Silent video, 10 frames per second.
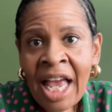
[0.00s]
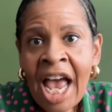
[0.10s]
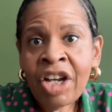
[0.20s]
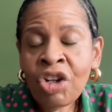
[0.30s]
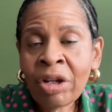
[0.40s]

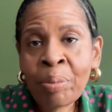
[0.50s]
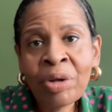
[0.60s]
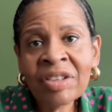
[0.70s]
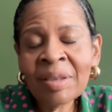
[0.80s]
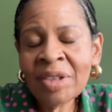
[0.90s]
and you can
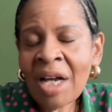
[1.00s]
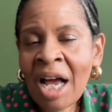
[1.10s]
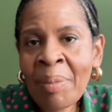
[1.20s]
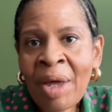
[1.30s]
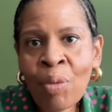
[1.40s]
book some
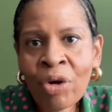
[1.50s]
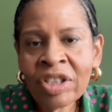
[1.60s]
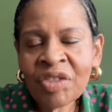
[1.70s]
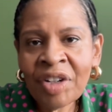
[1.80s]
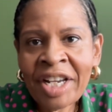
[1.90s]
time that
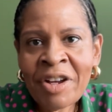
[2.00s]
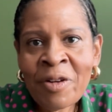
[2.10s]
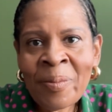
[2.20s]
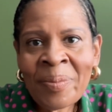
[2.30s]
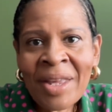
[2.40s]
works for
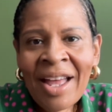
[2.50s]
you.